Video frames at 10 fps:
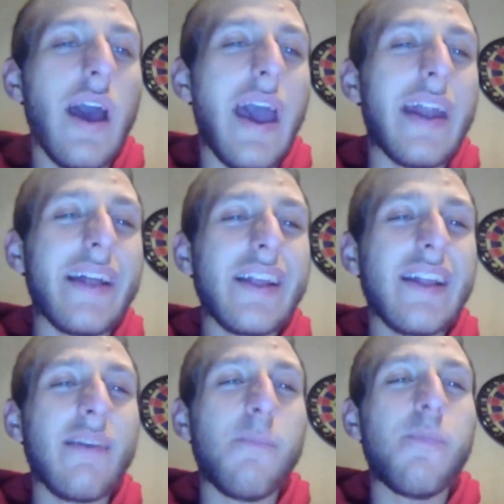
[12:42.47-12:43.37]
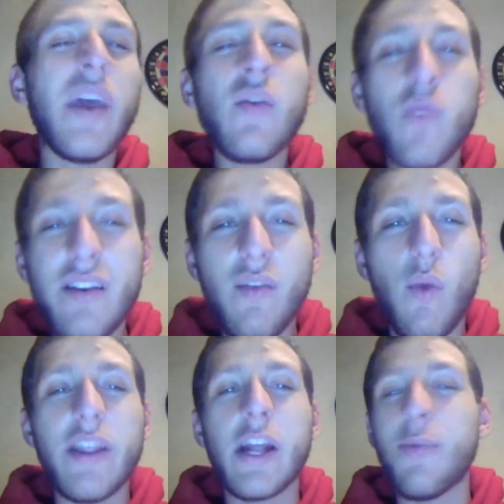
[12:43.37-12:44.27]
and I think that's a big reason
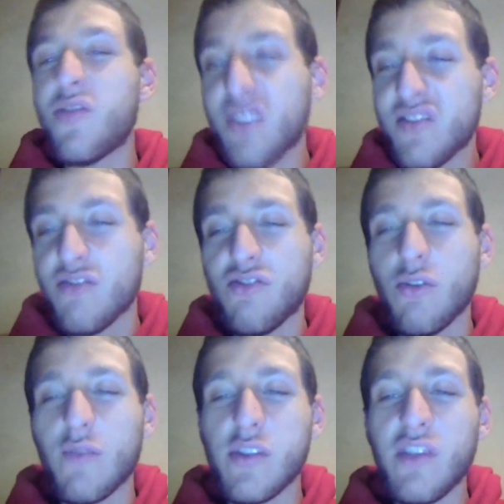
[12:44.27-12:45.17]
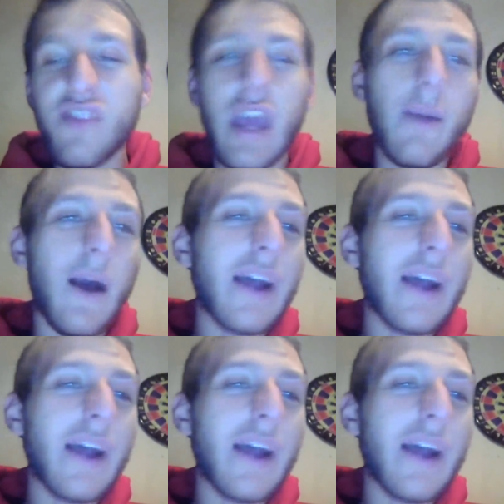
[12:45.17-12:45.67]
why they're going to be 6-2 after this game.